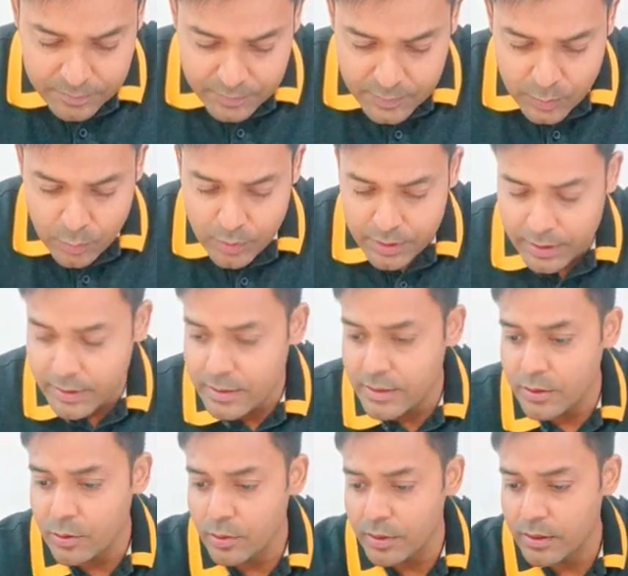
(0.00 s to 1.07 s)
What is the
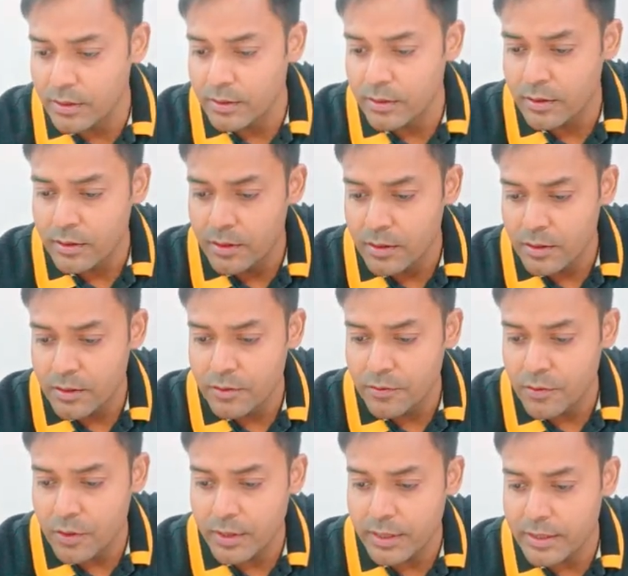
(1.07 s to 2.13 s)
total?
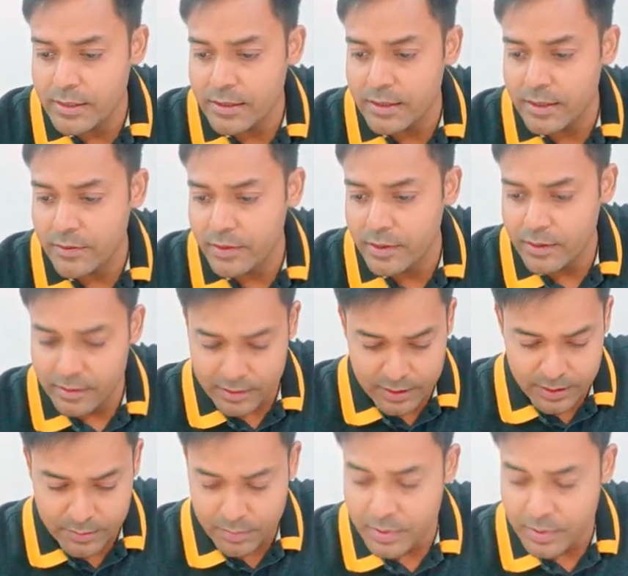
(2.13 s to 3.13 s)
4700